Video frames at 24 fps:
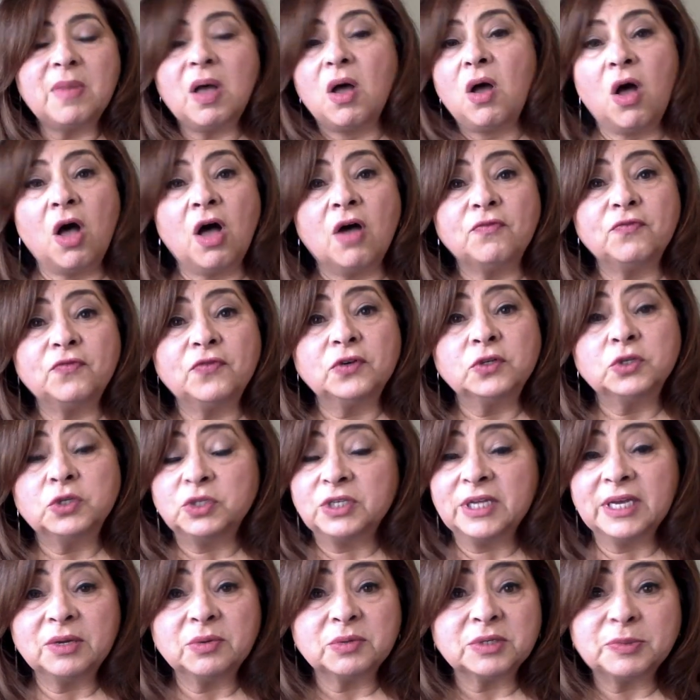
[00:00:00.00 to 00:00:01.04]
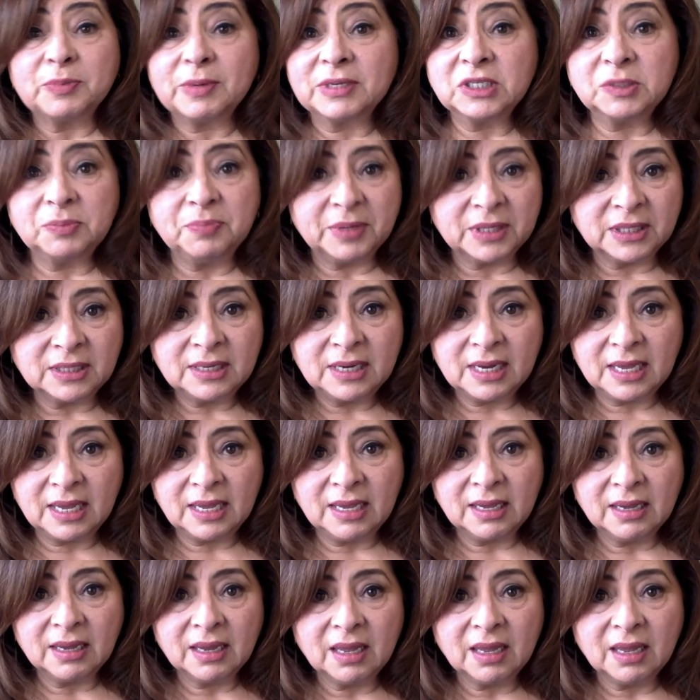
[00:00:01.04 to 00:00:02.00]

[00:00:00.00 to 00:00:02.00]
Offer to take responsibility.